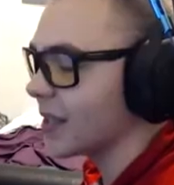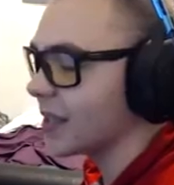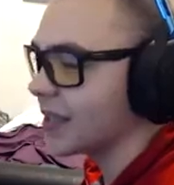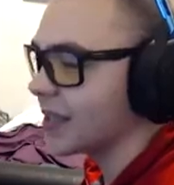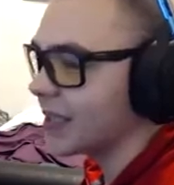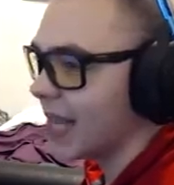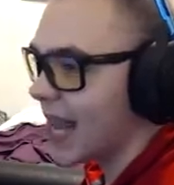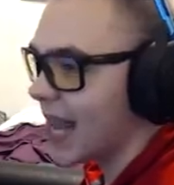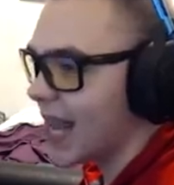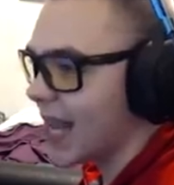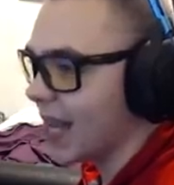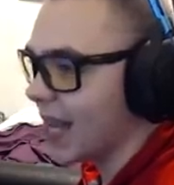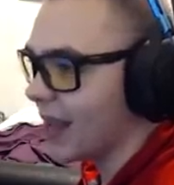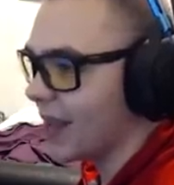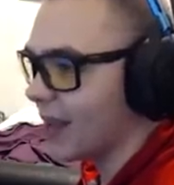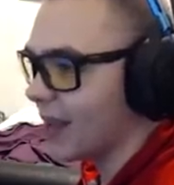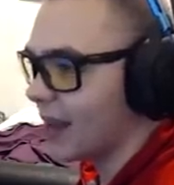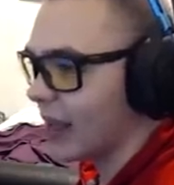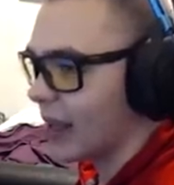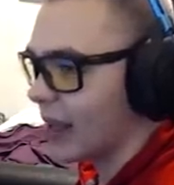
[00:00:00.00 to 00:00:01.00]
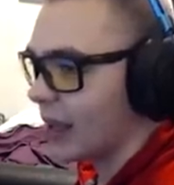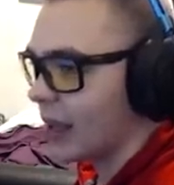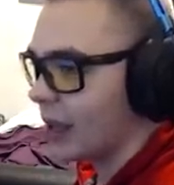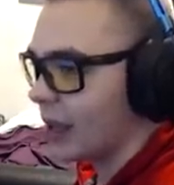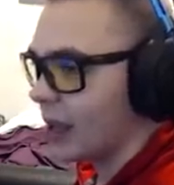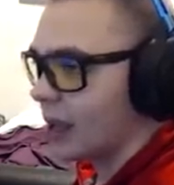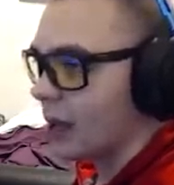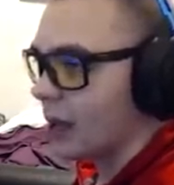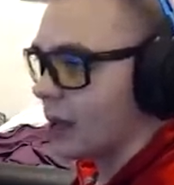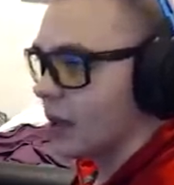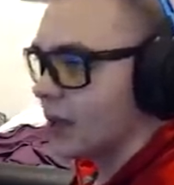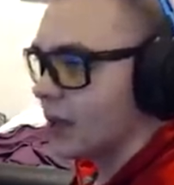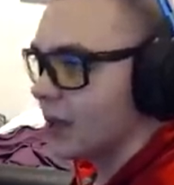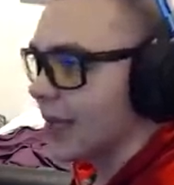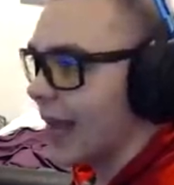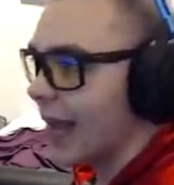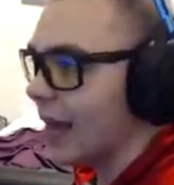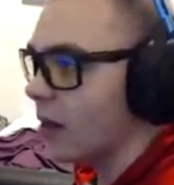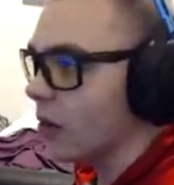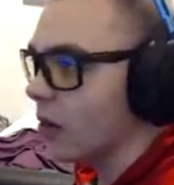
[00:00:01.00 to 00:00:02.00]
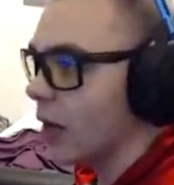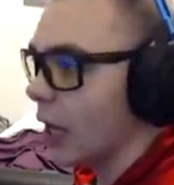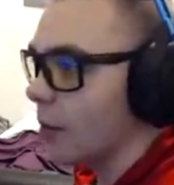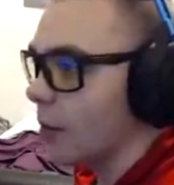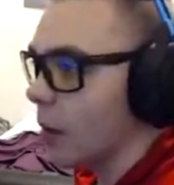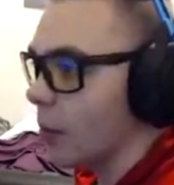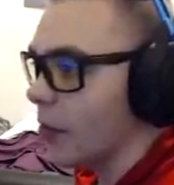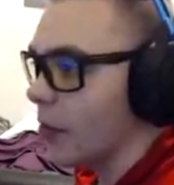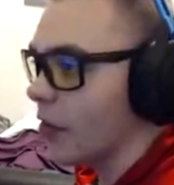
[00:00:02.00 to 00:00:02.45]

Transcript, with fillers: of the day. Seattle came up